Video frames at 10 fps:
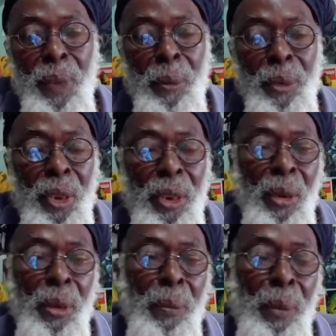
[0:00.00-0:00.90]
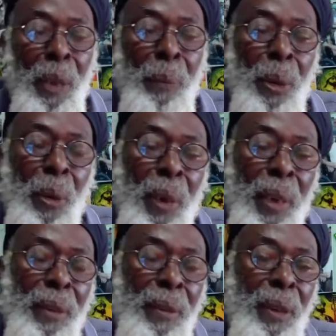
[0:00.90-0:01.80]
And he was a deal with black power
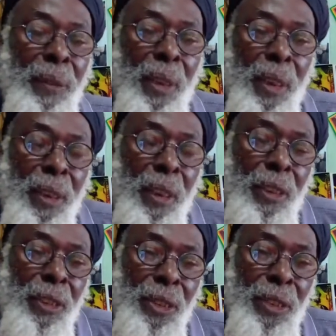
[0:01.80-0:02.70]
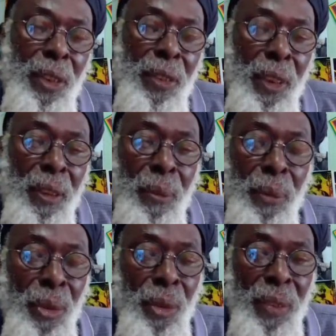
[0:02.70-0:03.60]
and African consciousness and
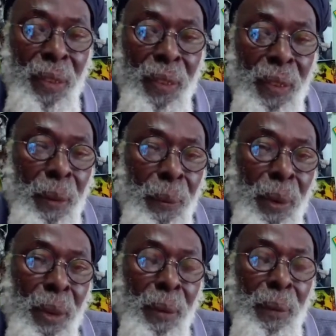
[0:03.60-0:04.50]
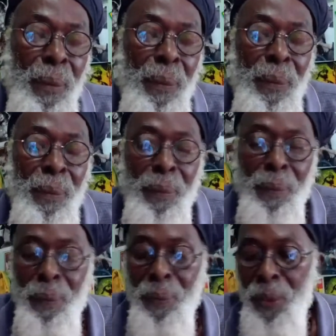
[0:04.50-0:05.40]
his Rasta same way.
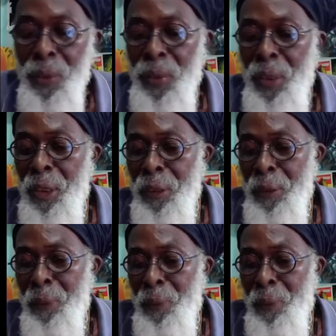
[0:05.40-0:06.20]
You see it.